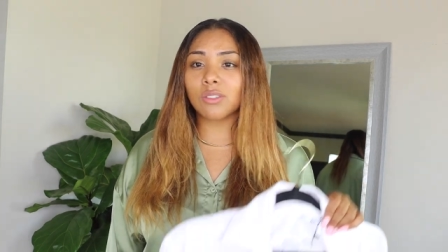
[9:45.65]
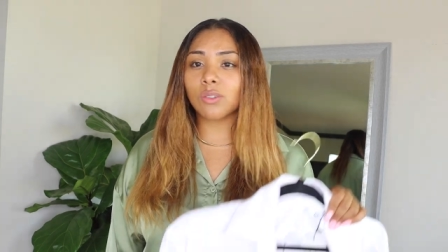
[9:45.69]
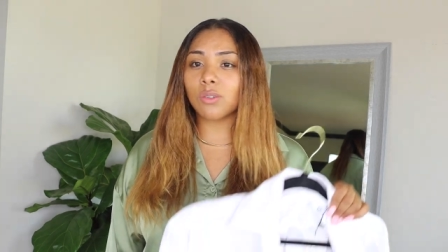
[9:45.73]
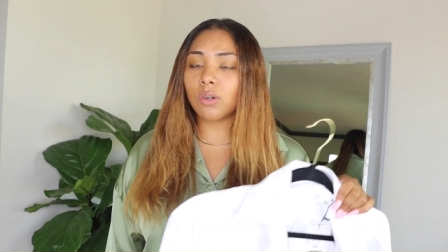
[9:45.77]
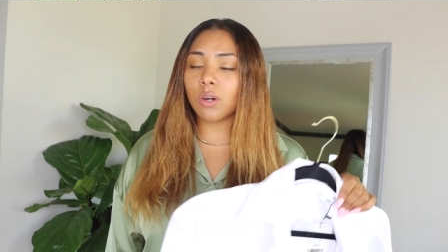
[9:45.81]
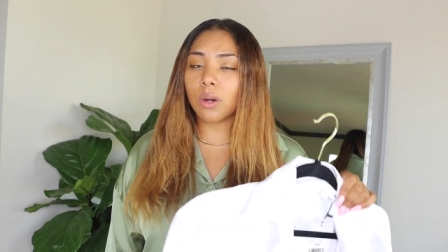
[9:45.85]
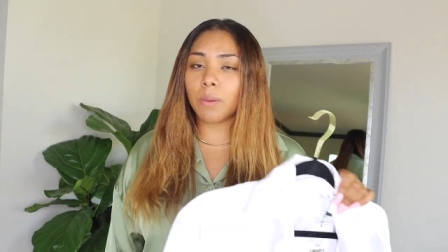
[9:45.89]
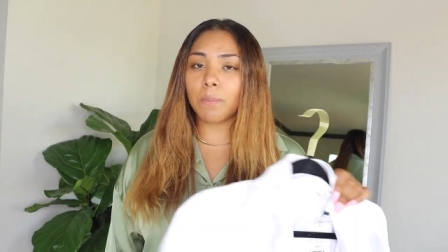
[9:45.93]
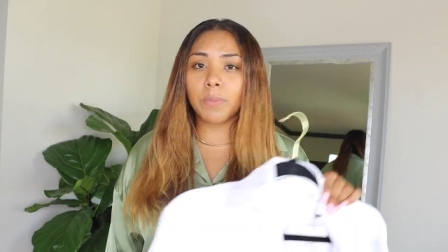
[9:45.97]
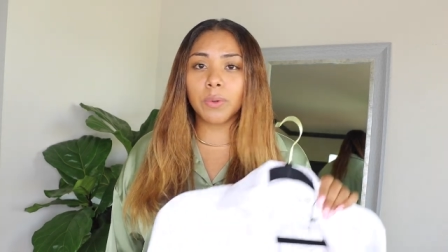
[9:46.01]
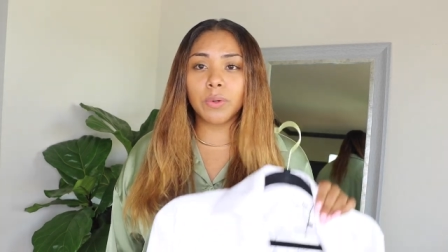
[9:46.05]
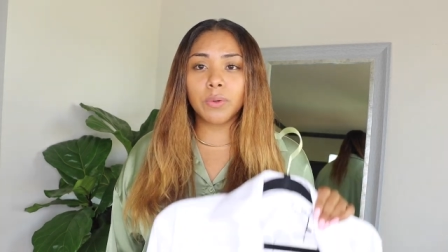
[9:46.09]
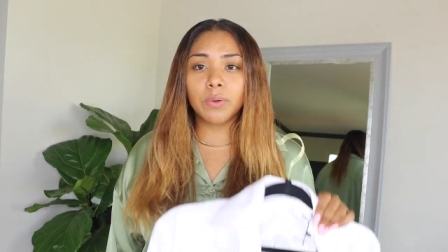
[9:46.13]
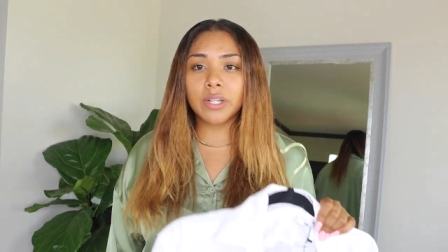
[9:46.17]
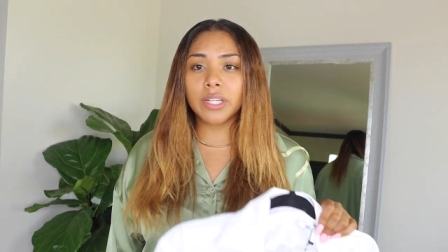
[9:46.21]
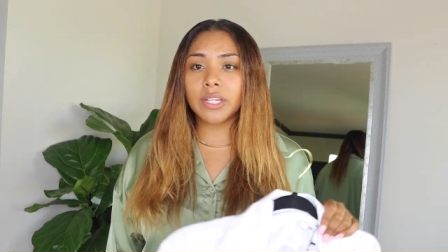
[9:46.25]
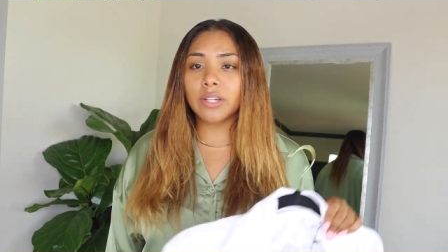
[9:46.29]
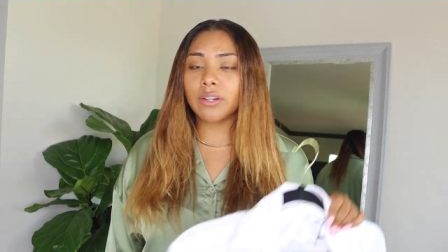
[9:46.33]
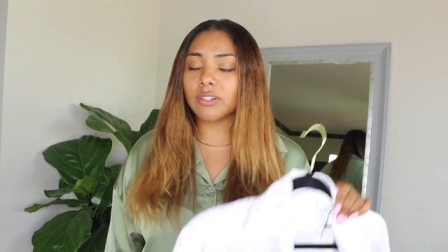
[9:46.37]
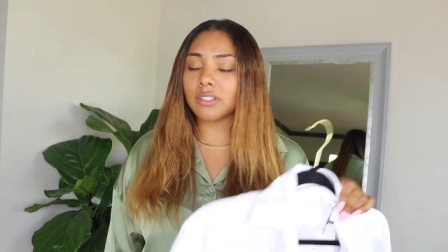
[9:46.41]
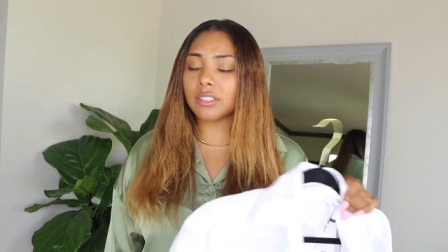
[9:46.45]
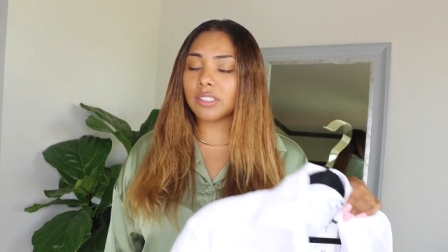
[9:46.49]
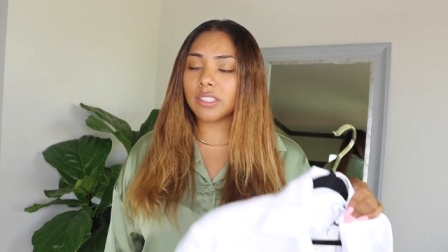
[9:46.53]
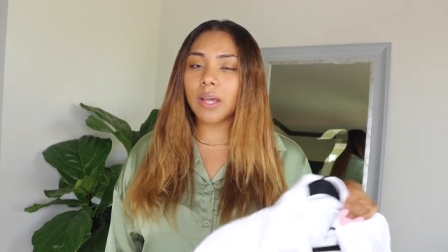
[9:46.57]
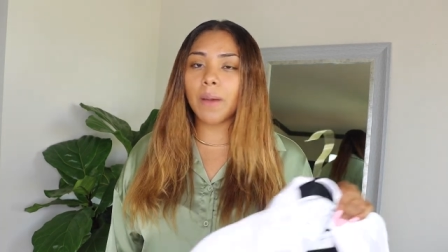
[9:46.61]
or a booty
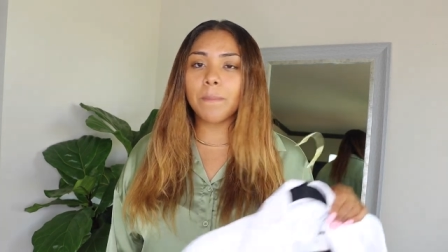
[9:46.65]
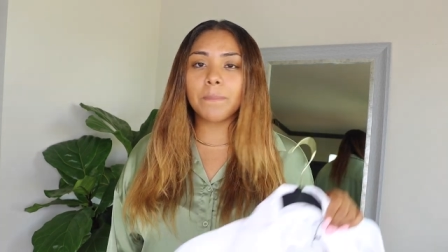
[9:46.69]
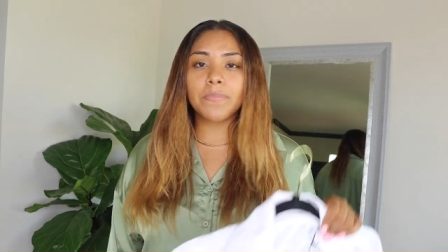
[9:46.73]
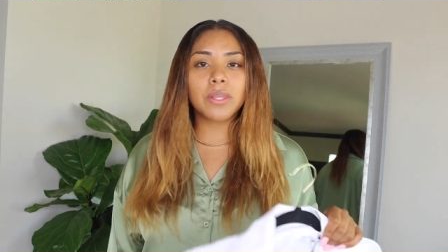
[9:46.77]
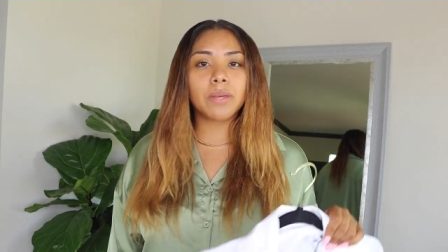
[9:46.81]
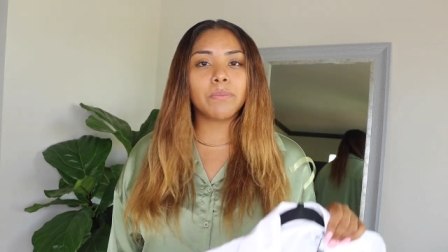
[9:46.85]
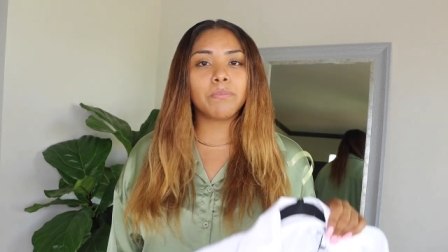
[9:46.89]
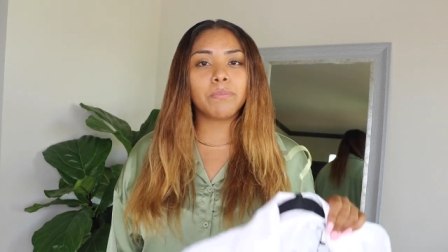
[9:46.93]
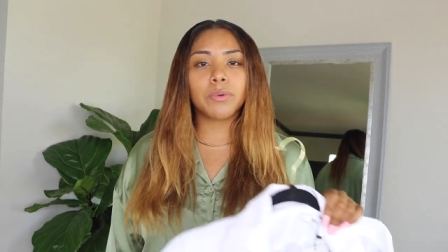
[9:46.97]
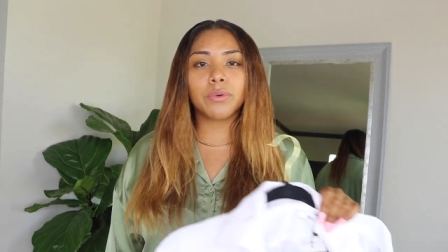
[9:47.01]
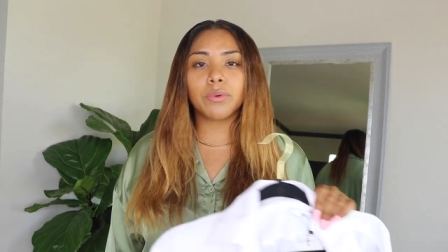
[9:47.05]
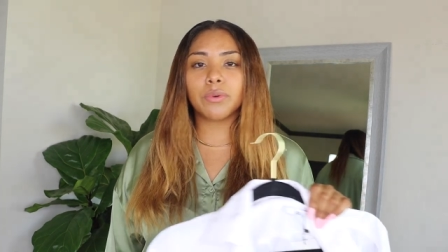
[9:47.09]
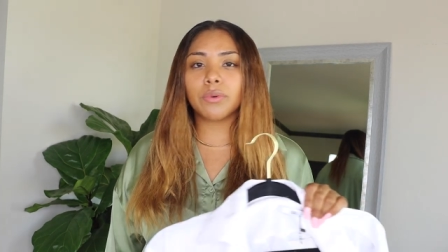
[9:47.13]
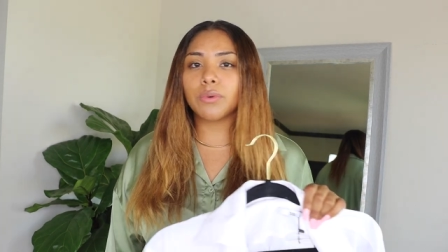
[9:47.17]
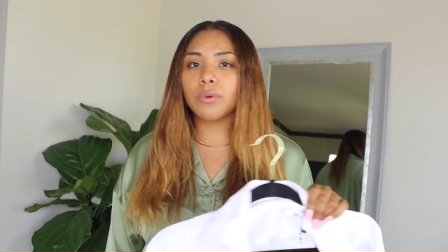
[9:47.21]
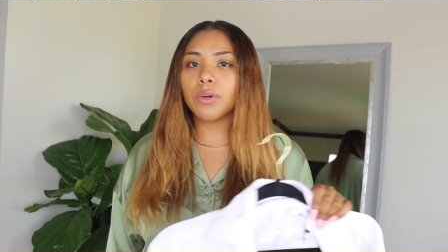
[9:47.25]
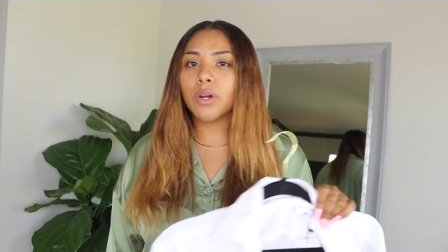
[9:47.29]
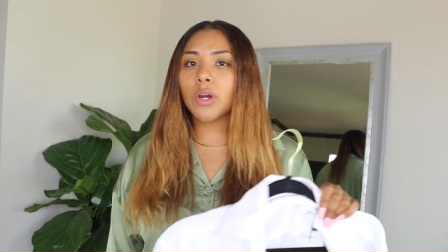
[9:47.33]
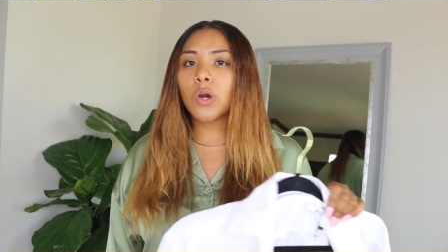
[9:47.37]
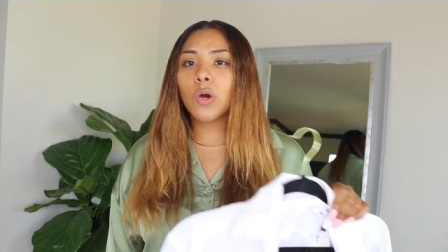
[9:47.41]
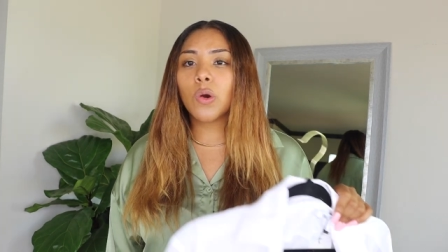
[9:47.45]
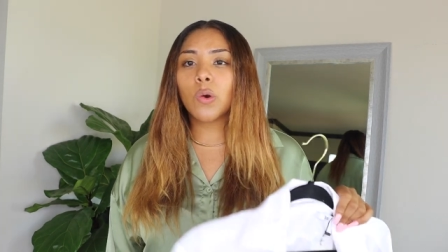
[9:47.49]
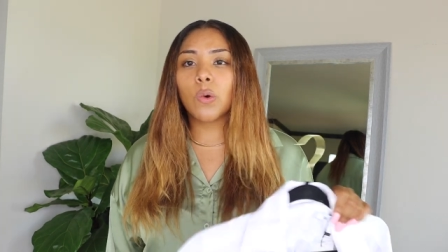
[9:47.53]
or something boo